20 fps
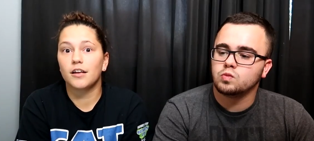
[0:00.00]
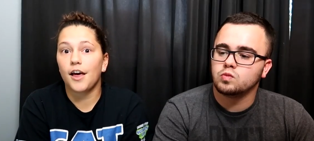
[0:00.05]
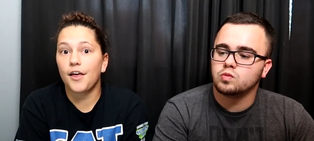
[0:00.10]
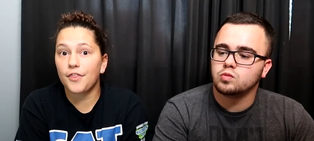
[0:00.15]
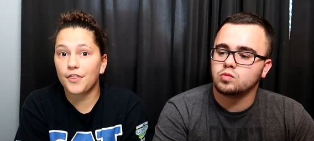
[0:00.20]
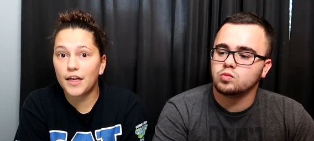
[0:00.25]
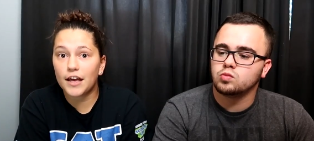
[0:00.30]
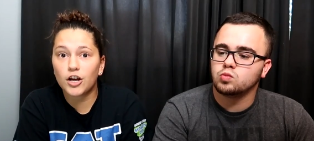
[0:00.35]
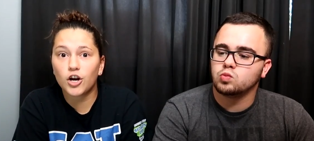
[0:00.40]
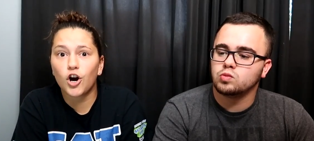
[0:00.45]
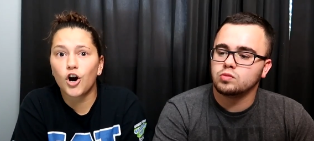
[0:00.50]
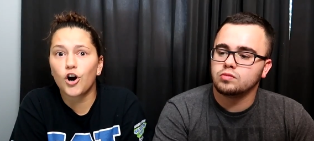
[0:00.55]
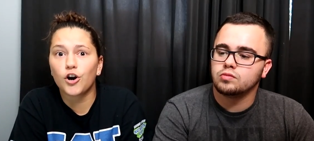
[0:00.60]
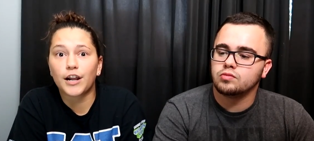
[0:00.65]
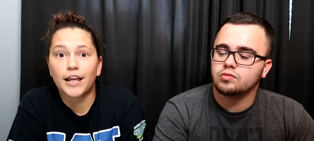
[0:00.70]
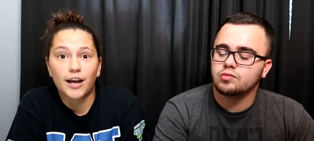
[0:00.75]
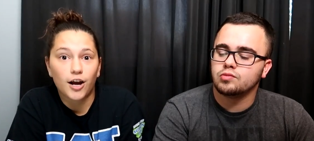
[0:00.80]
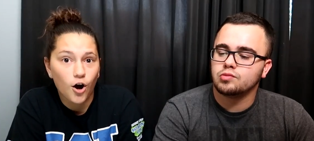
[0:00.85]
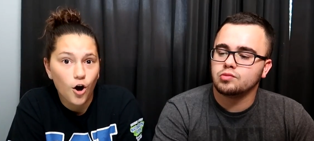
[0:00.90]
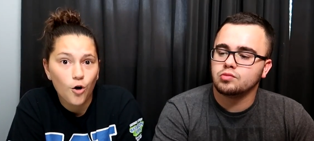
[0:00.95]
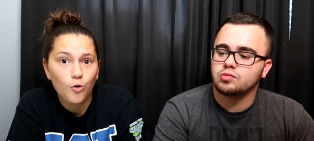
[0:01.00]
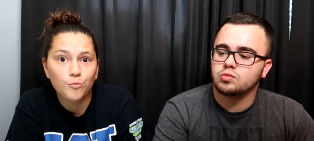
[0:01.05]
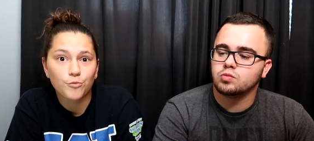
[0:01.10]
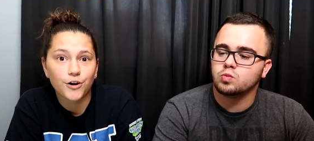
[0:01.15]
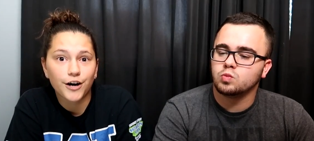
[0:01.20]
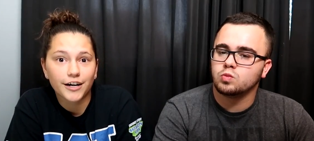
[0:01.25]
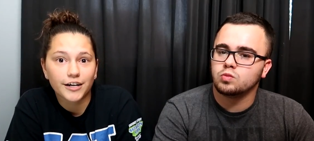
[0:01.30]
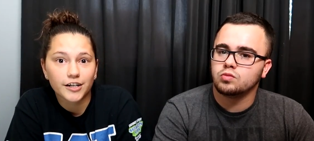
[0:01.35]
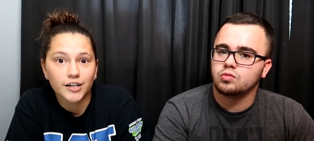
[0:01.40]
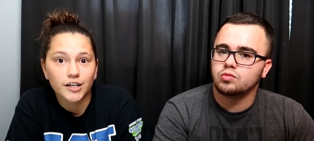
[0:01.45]
Speaker 1: a thing called a home
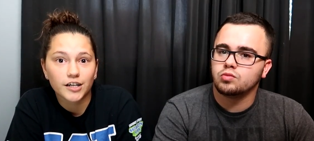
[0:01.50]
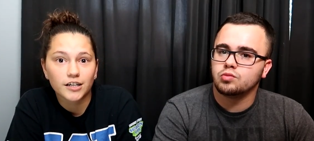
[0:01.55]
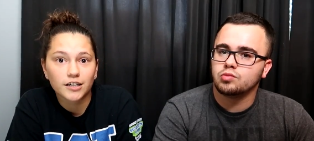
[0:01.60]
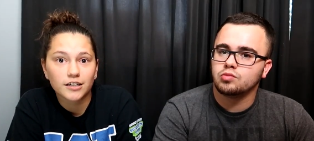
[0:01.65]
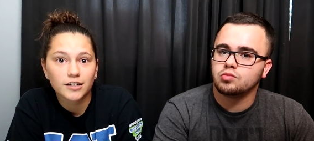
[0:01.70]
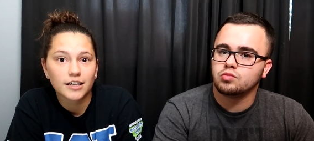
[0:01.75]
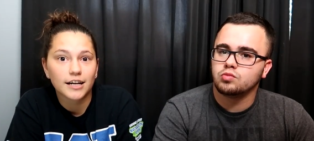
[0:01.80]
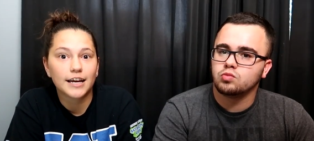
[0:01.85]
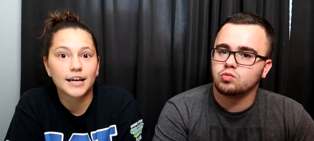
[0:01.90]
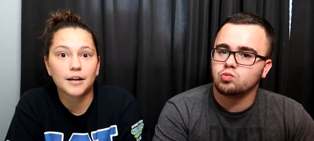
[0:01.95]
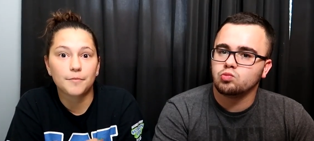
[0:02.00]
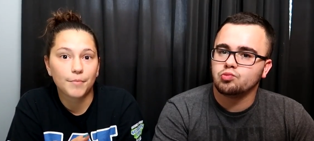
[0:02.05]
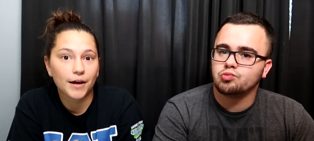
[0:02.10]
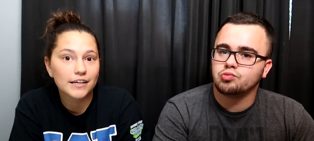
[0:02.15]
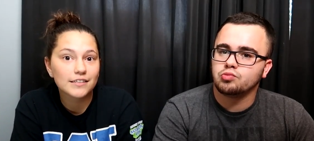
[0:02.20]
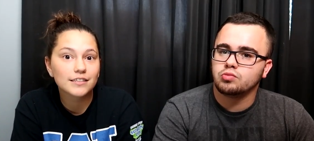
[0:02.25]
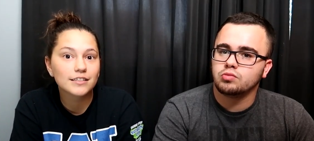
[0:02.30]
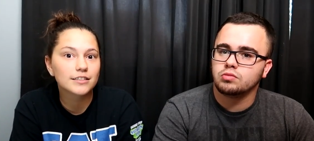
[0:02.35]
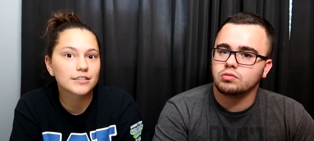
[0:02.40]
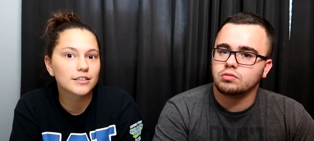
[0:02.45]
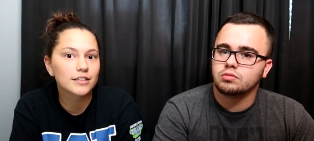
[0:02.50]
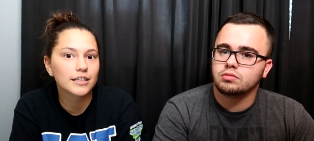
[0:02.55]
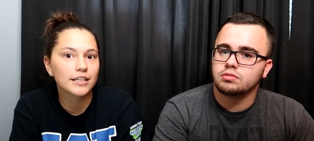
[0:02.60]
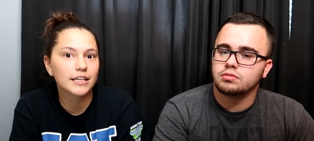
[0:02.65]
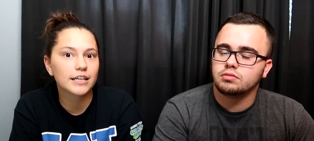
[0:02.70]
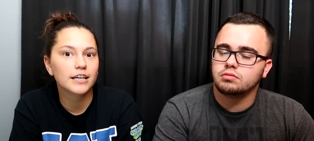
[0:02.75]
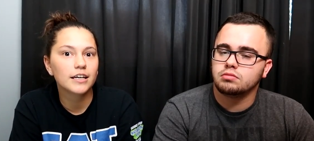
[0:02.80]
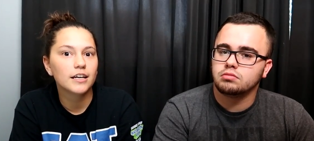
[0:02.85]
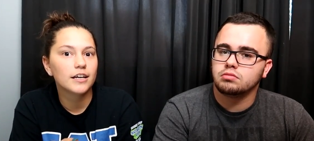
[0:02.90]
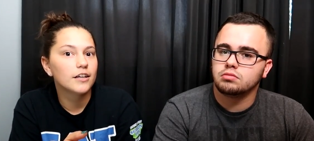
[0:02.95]
wrecker, and it
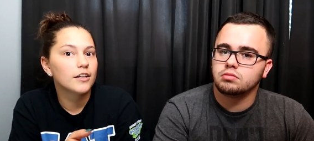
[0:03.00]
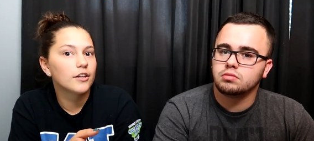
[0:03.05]
basically,